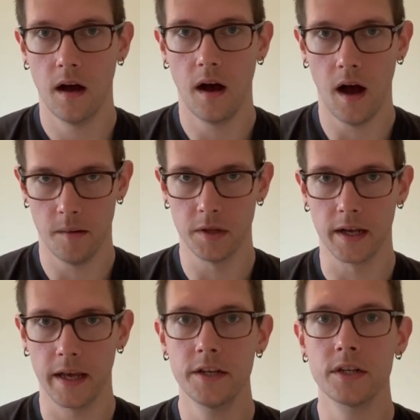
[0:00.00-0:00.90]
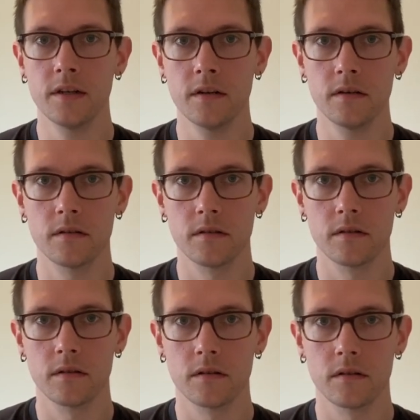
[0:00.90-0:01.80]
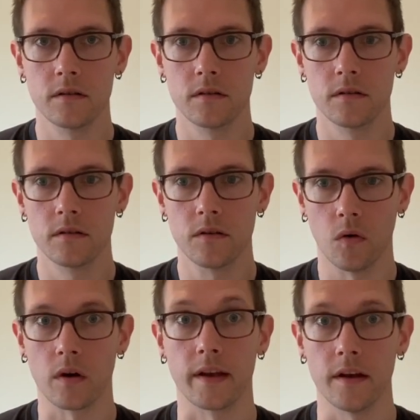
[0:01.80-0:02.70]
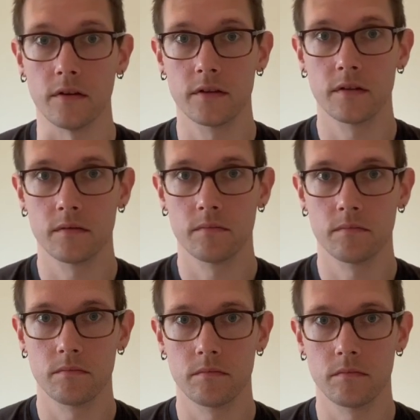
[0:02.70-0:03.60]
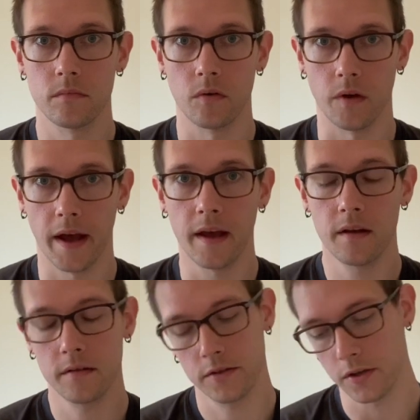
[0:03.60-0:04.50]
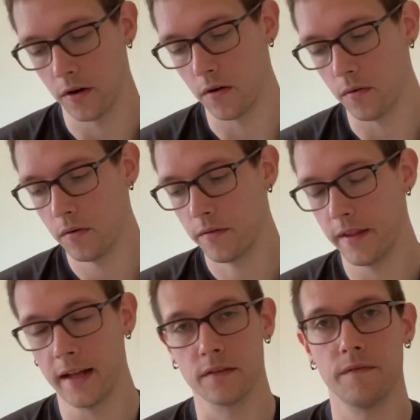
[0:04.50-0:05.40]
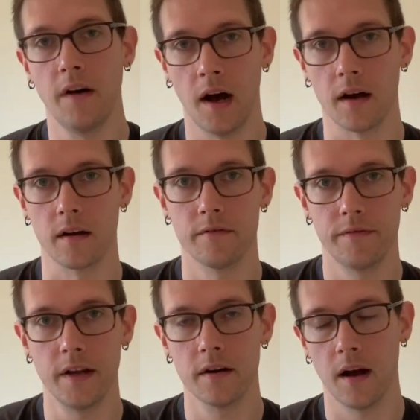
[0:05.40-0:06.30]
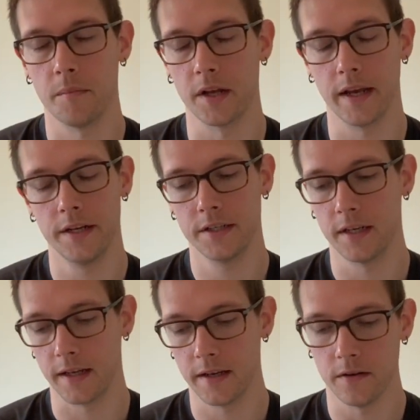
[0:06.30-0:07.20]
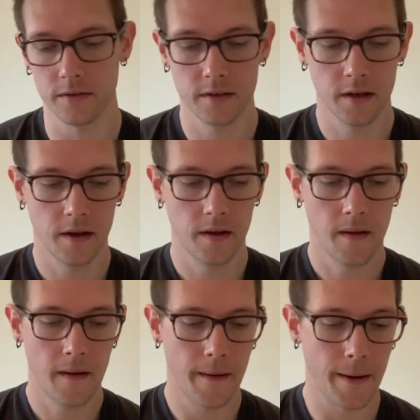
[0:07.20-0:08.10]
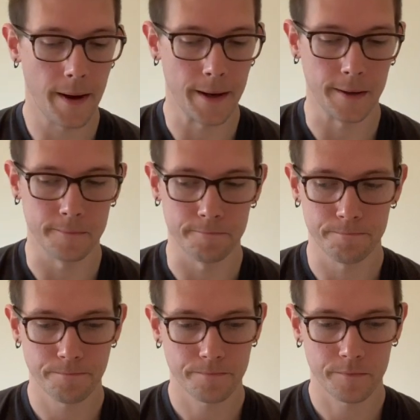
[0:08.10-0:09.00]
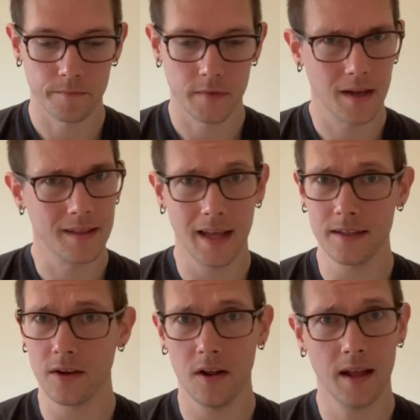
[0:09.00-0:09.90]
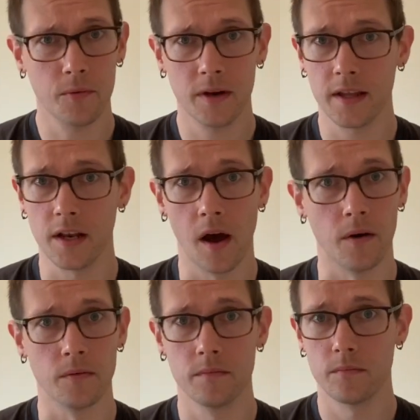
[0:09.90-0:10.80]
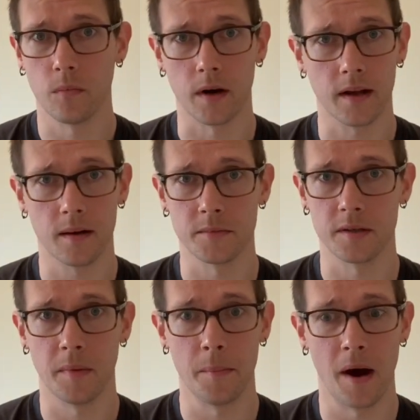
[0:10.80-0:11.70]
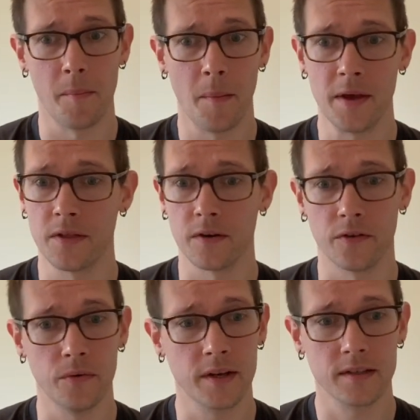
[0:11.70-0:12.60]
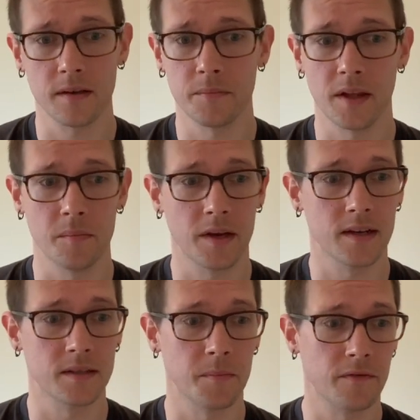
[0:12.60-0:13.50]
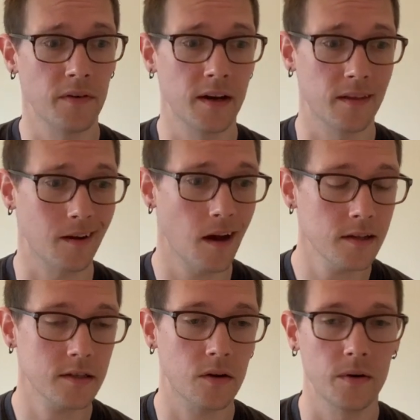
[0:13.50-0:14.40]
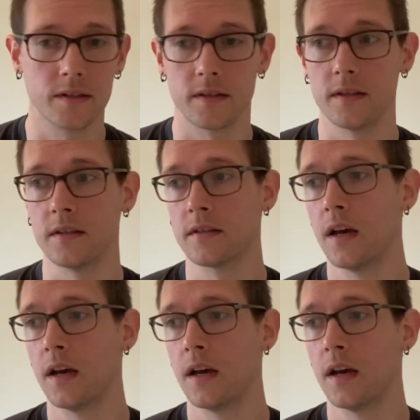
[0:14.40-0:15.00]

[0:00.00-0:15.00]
obligation, or guilt. Okay? So that's FOG, fear, obligation, and guilt. That's all I really know when it comes to my mom. I'm either doing something because I'm afraid of the consequences,